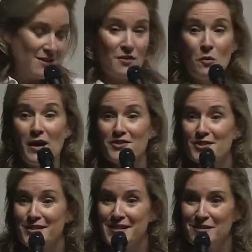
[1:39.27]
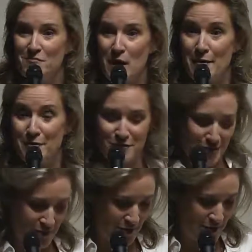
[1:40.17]
the Washington
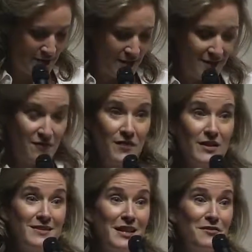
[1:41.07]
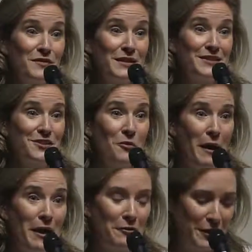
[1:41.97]
Post, the Philadelphia
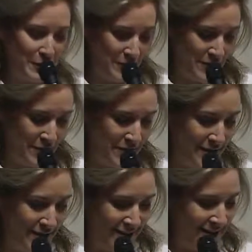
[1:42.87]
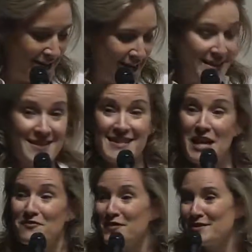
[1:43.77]
Inquirer, the
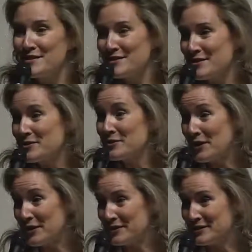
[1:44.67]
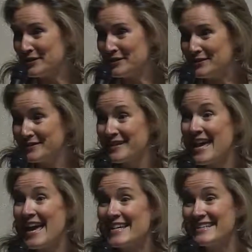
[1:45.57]
San Francisco Chronicle,
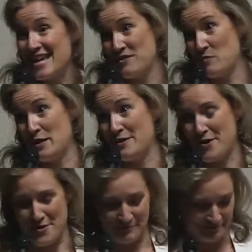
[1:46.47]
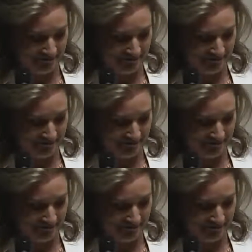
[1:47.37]
and NPR.